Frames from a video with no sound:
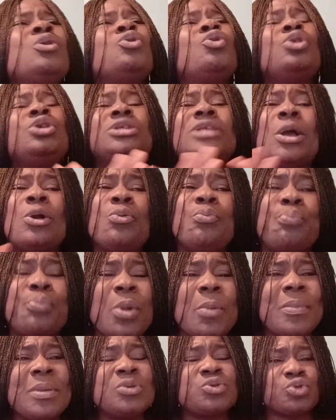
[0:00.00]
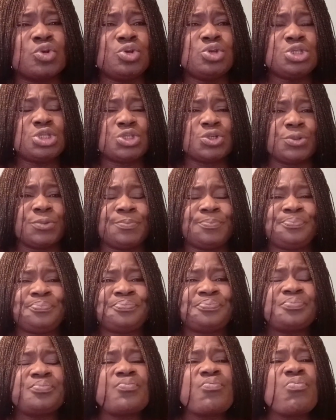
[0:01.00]
is a problem solution.
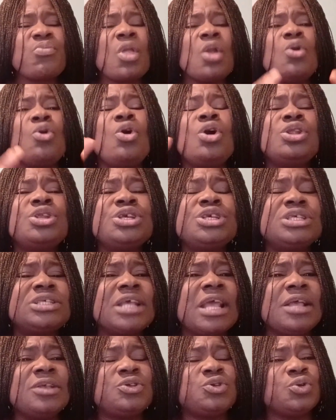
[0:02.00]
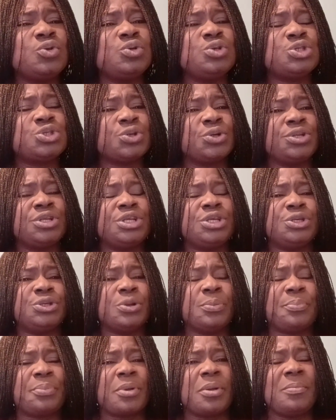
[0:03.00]
God is a solution in
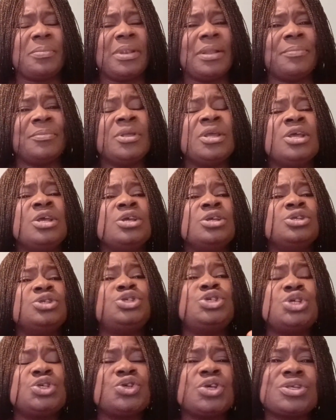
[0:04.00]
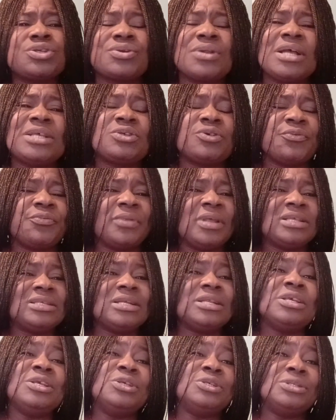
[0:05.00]
your problem. Jesus Christ of
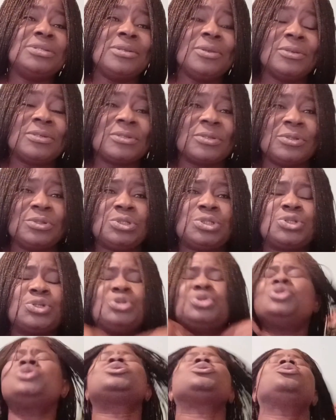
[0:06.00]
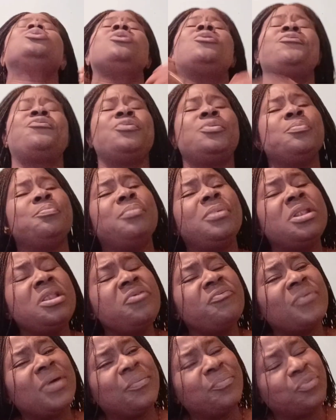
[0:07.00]
Nazareth is the solution. Just love him,
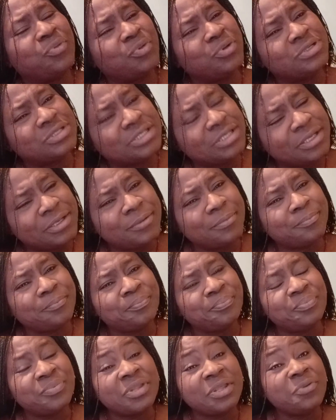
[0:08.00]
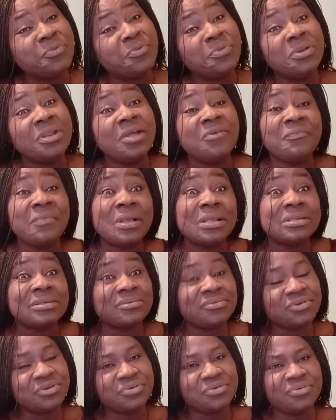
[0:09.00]
believe and trust in him. You will never
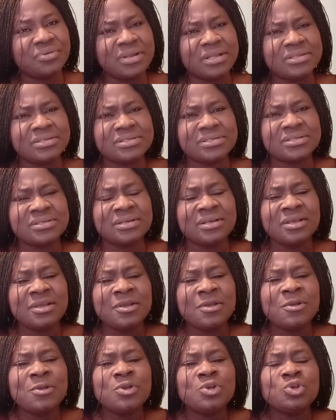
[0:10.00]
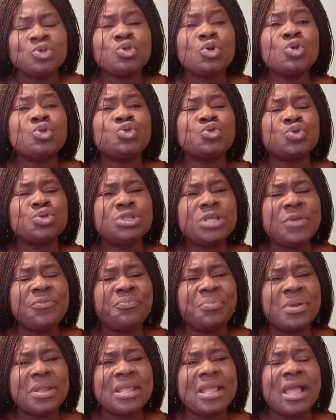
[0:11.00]
regret. So today
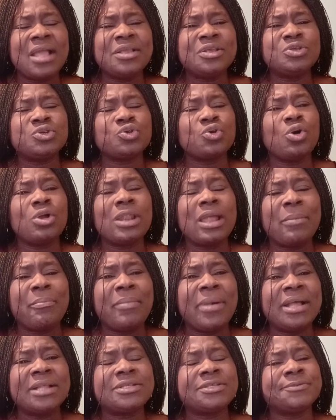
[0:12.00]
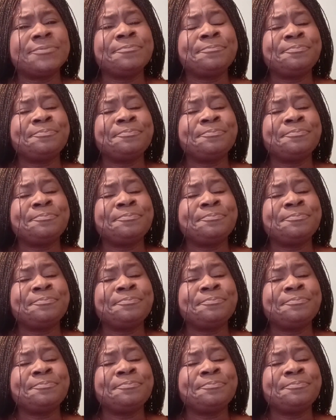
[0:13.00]
prayer is all about